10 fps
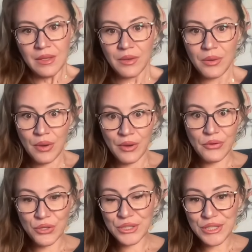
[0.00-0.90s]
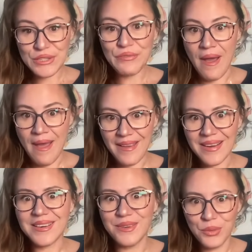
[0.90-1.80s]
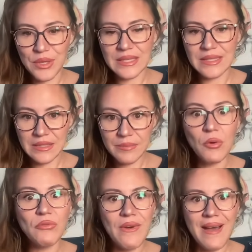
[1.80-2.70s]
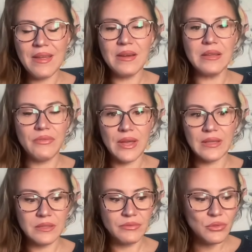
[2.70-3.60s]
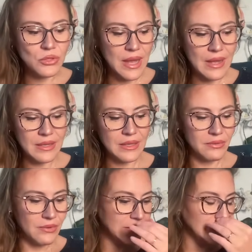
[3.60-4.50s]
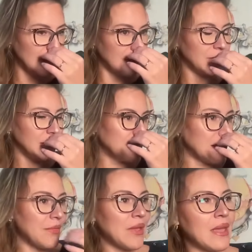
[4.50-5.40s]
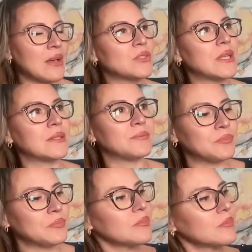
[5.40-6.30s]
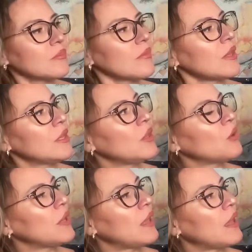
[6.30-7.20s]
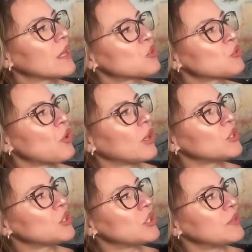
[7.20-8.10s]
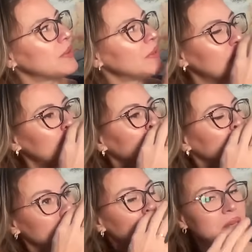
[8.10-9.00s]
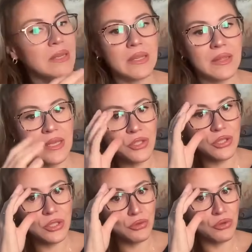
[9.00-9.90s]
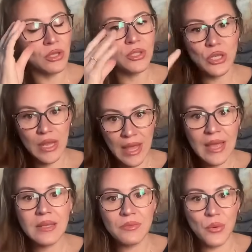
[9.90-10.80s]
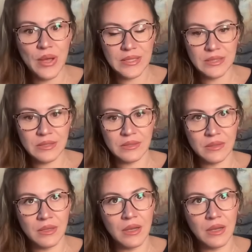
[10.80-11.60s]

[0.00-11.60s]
Well, of course, there is fire. We can see more fire events, volcanic events. And there's something else that, in astrology and in Vedic and ancient astrology and in Western